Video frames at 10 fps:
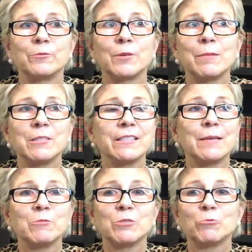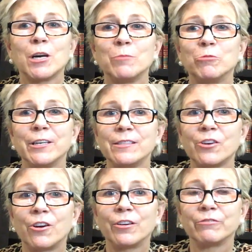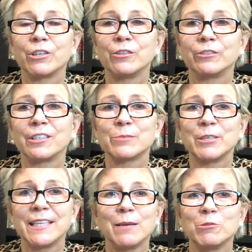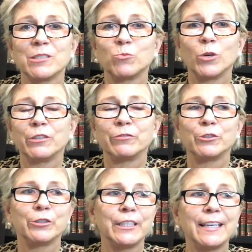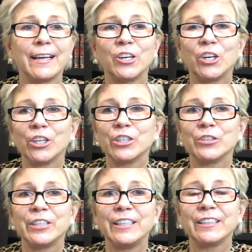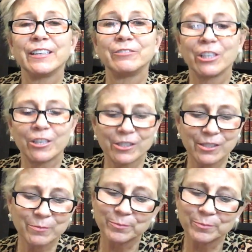Robbie's name was Rob Ray's Heart of Gold because my dad was wonderful and he had a heart of gold and he loved dogs.